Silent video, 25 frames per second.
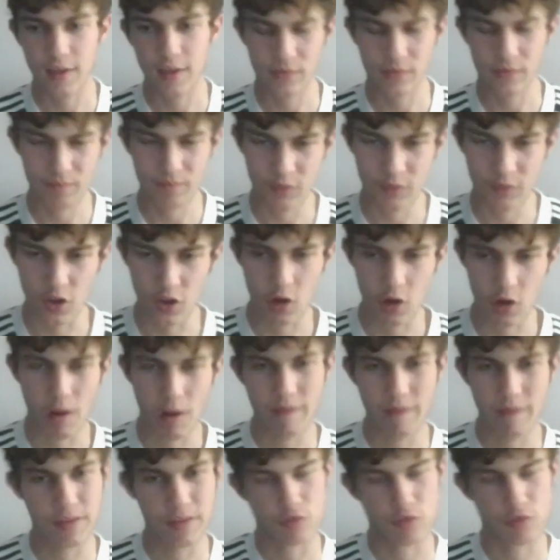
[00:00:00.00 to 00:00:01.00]
You know, I
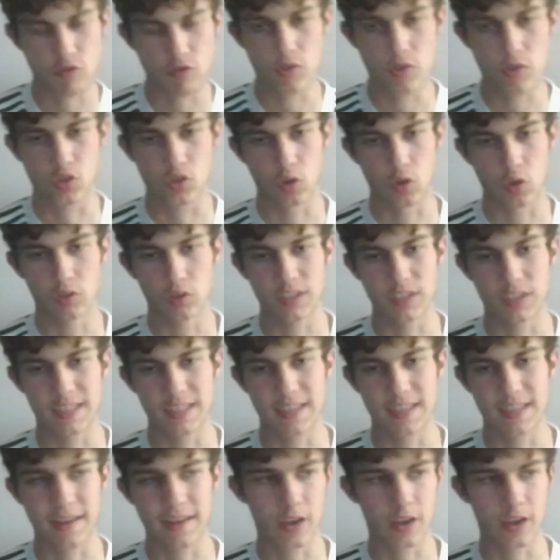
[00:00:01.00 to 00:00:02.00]
think True Georgie said
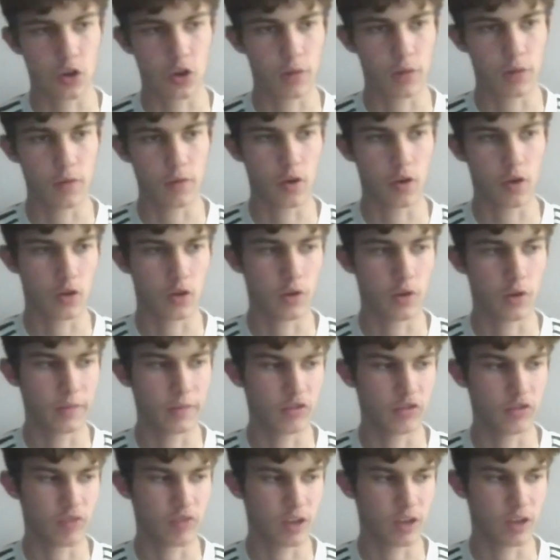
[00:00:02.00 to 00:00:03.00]
in on
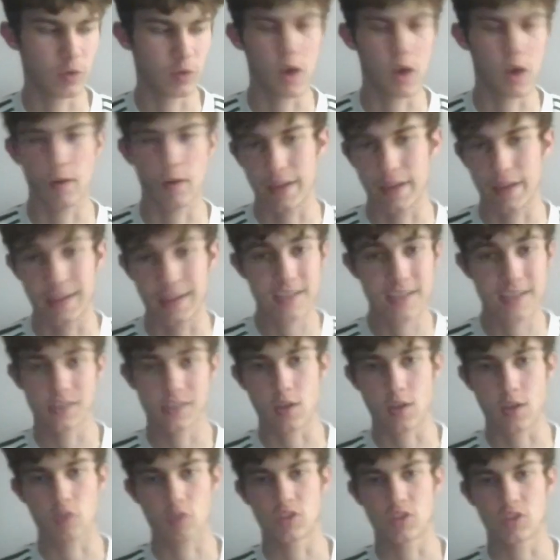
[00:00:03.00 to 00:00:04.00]
commentary as well, he needs to go
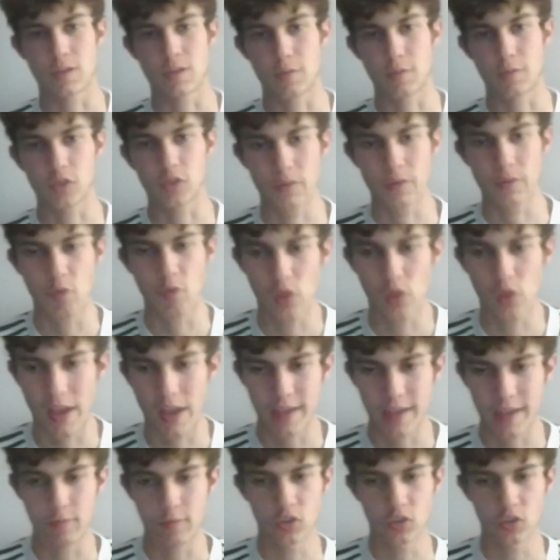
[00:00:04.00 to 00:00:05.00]
to the body more like he
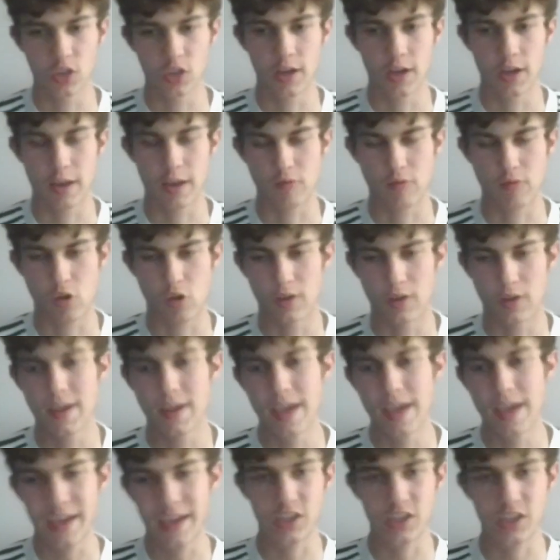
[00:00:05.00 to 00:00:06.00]
was earlier on.
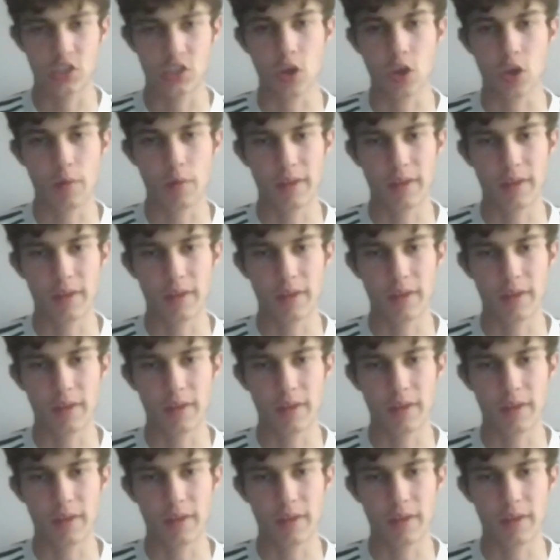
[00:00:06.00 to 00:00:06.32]
He's not